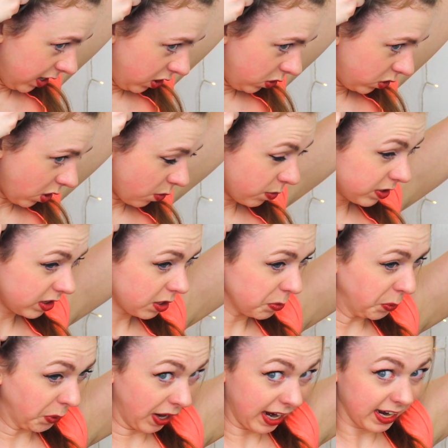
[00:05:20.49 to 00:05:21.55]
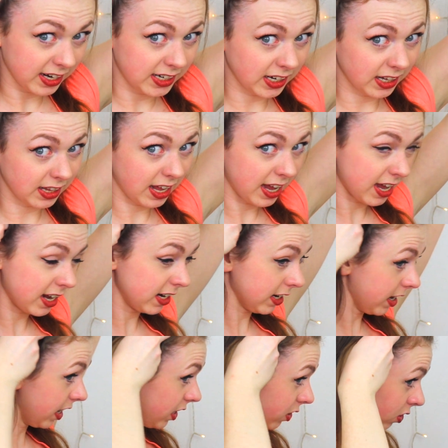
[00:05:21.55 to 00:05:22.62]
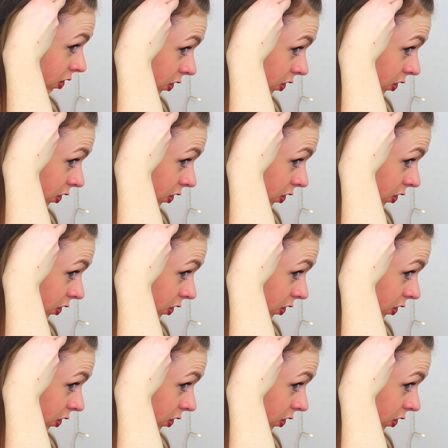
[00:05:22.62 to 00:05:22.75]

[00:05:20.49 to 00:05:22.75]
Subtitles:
And you don't want the braid to land like